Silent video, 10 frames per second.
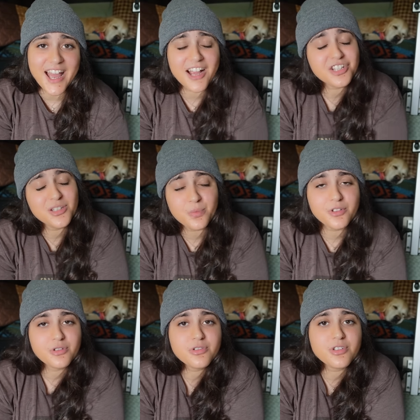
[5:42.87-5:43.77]
actually
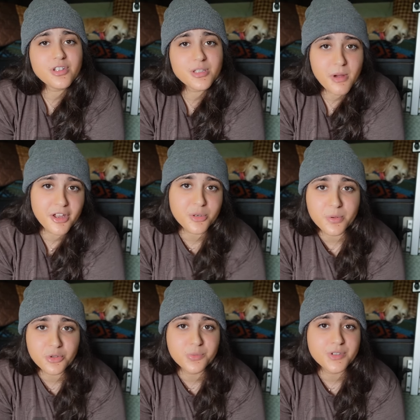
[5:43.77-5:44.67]
produce smaller
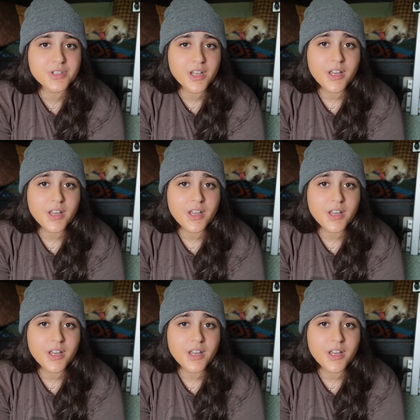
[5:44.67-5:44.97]
poops.